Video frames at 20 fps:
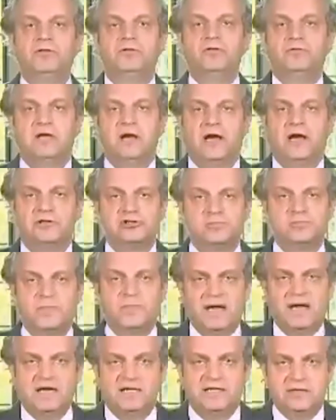to touch
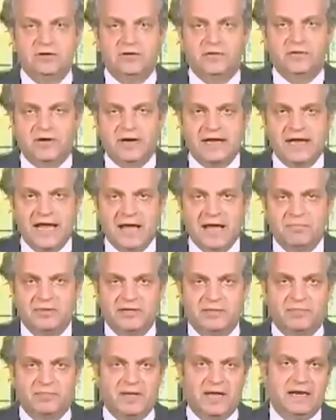base on our
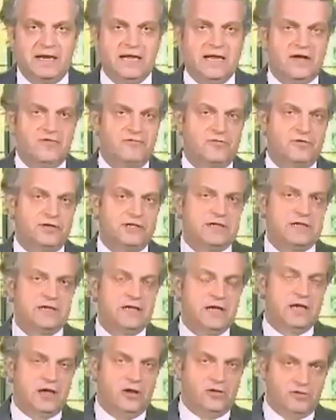campus planning efforts
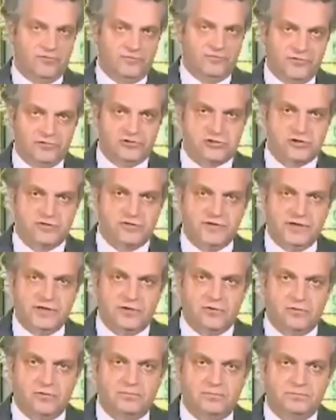and on future VU.